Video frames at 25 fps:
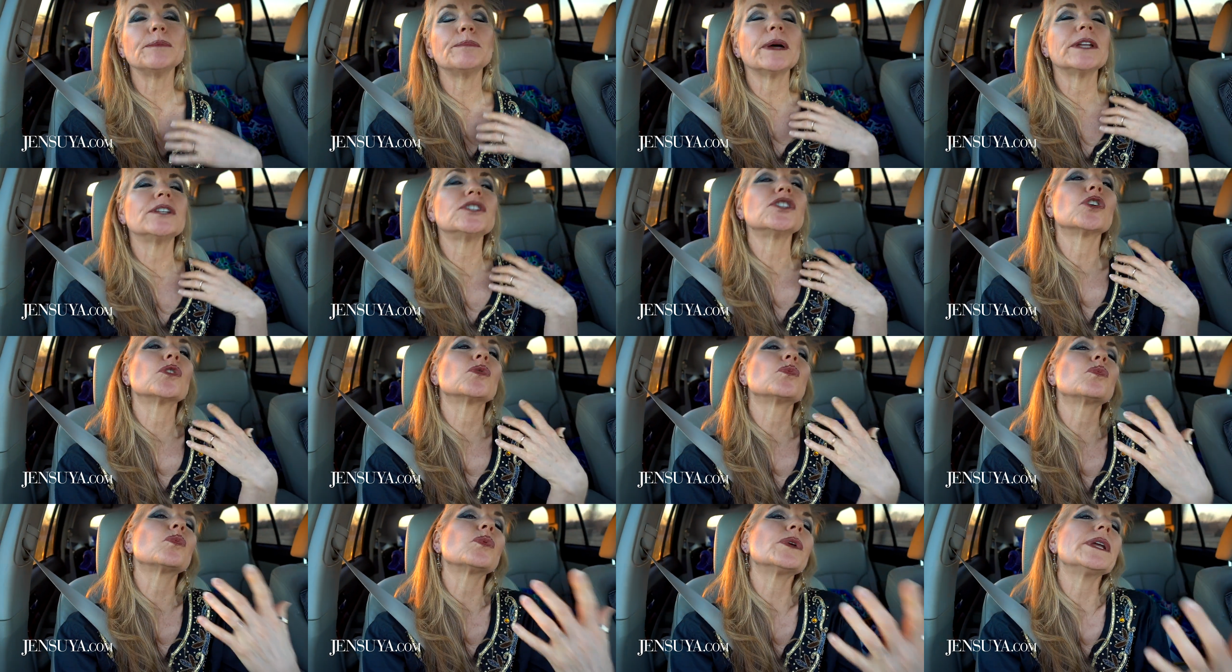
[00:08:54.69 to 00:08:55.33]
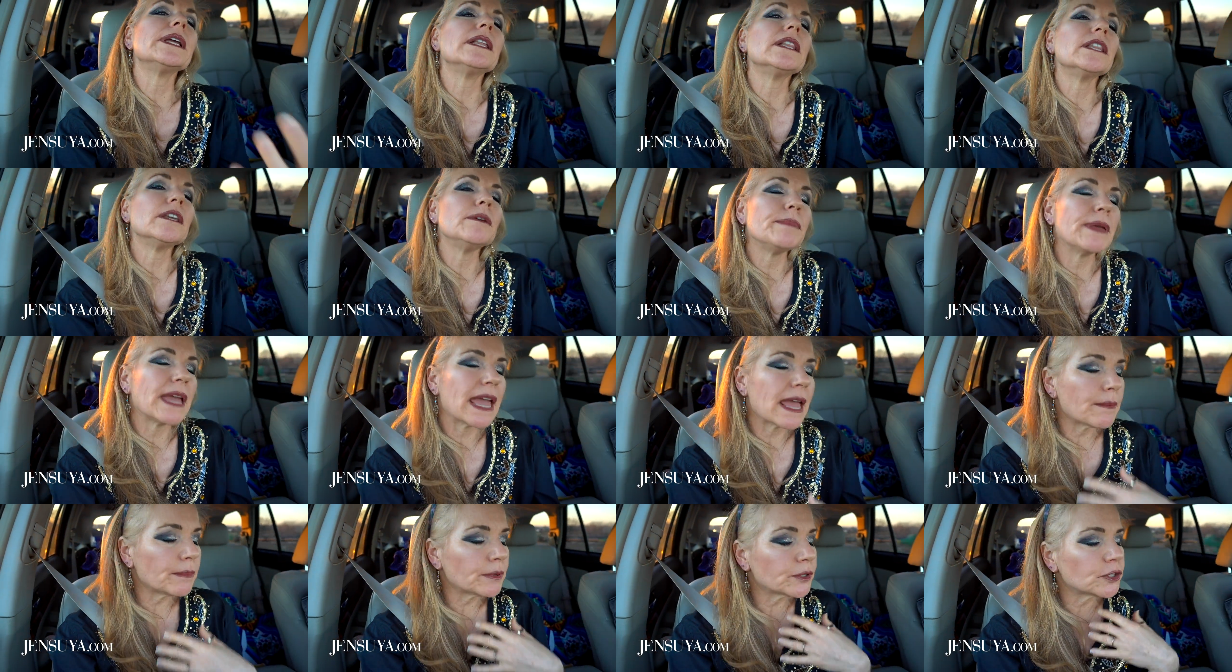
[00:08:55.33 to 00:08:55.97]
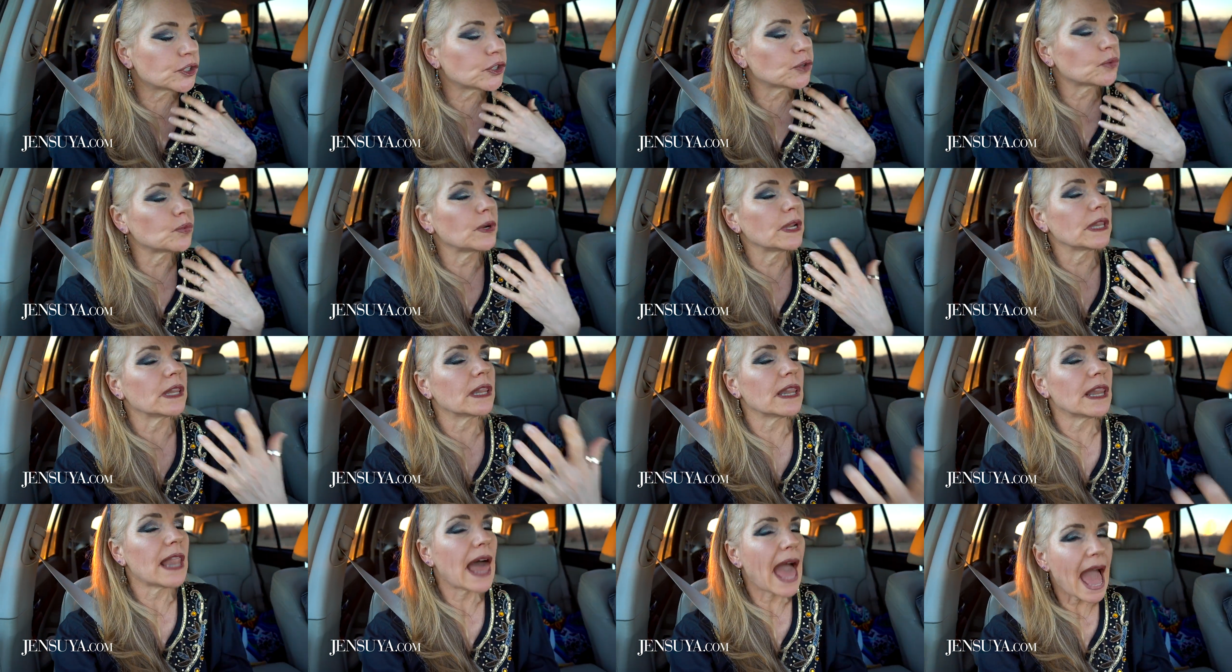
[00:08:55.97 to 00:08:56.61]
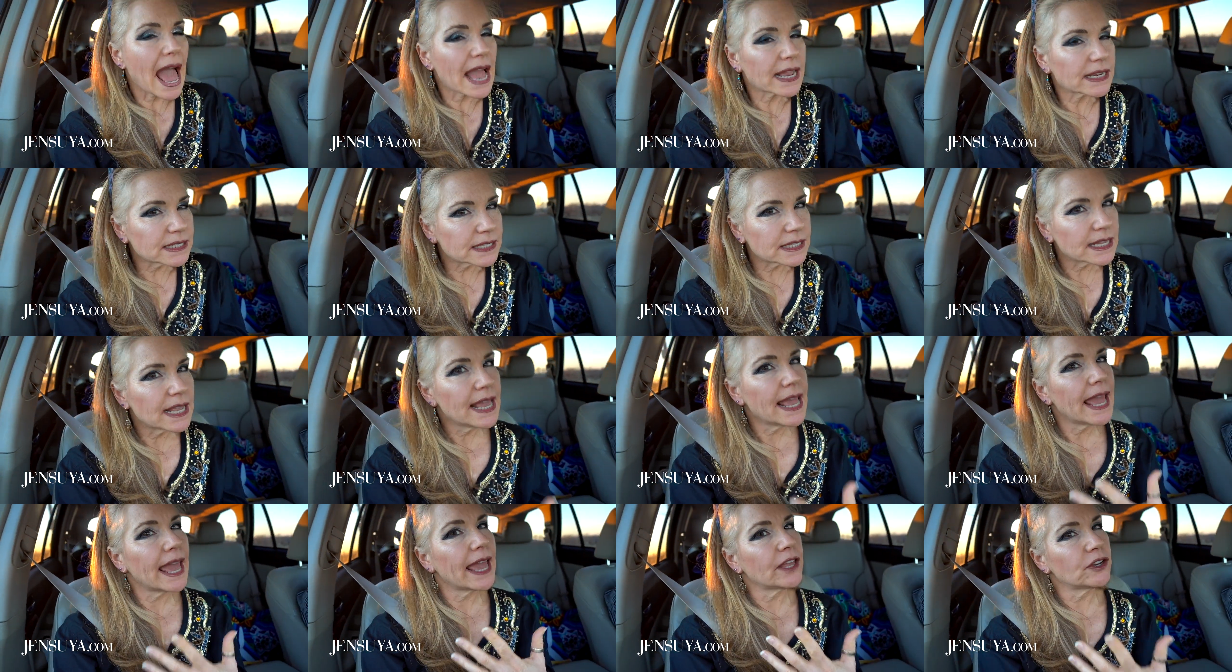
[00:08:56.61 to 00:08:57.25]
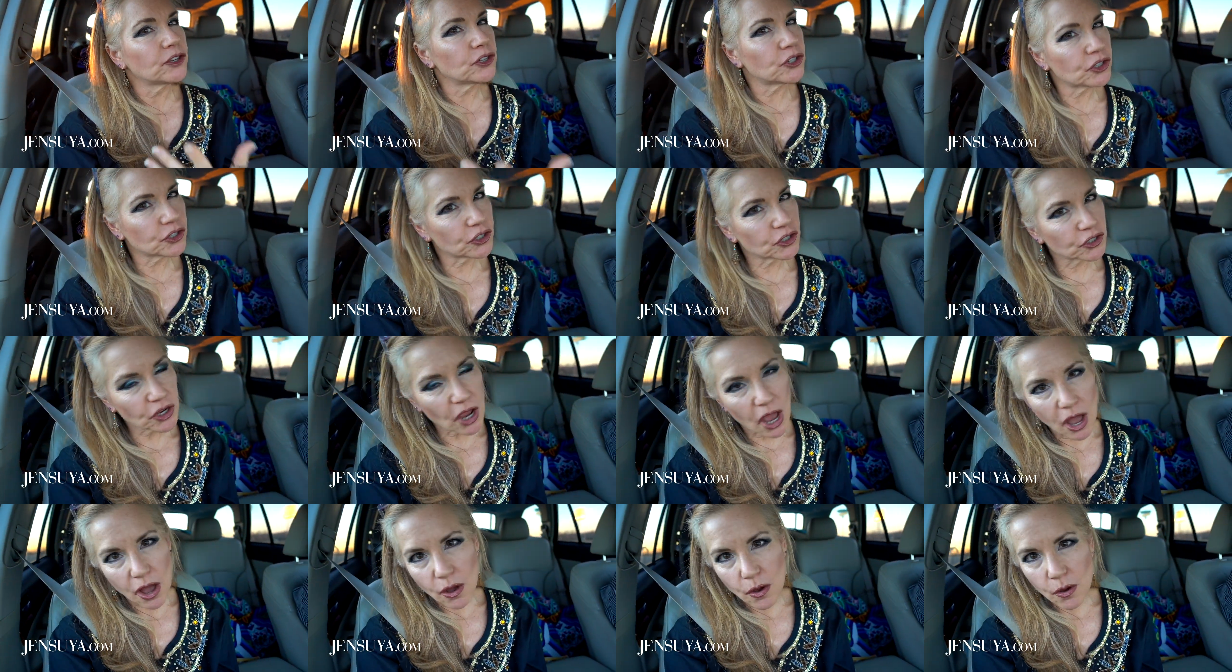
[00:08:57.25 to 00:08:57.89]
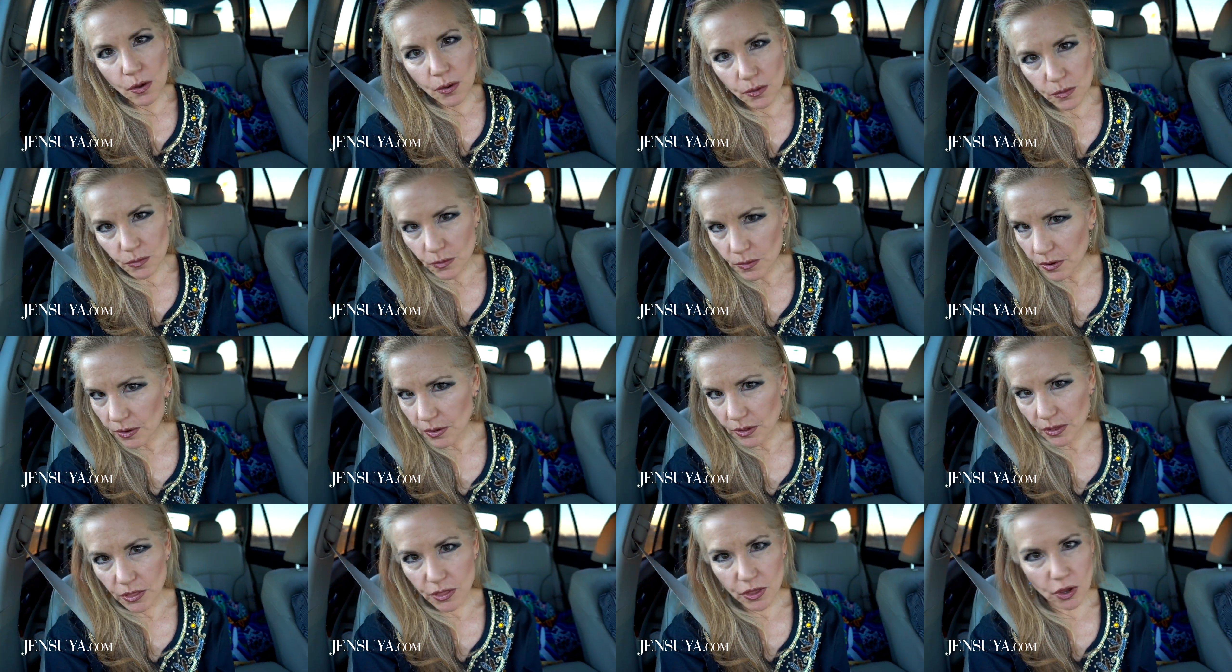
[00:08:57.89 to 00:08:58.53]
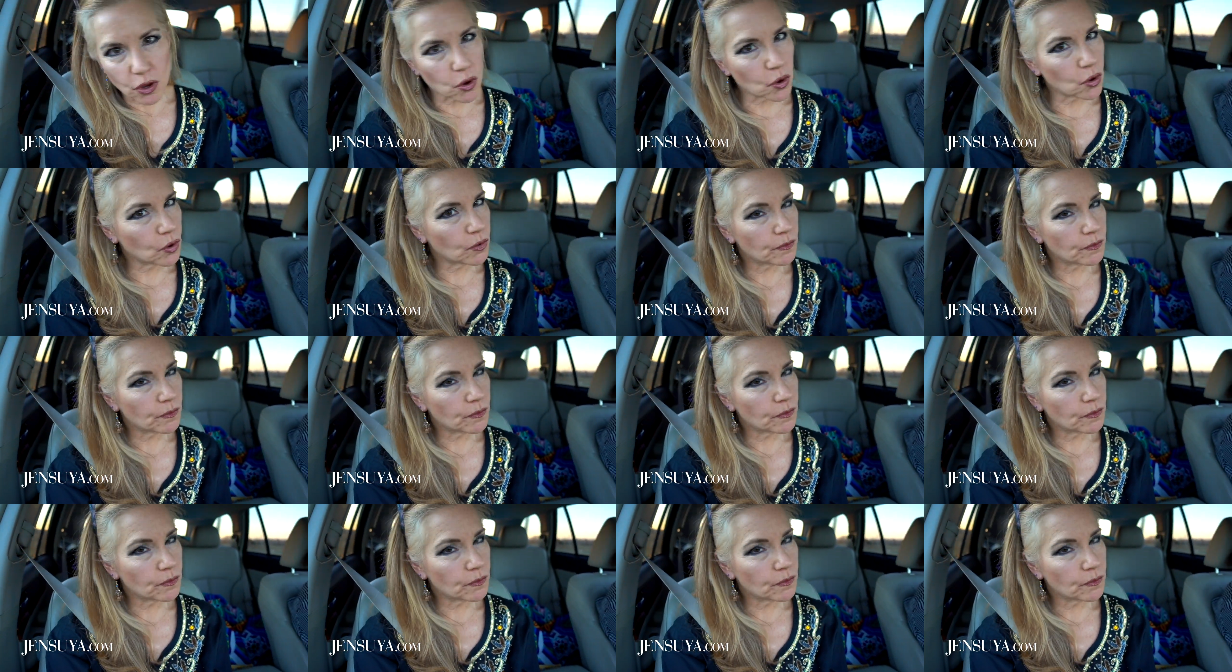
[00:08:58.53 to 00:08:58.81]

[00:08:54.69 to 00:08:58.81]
but to really be able to relax and show the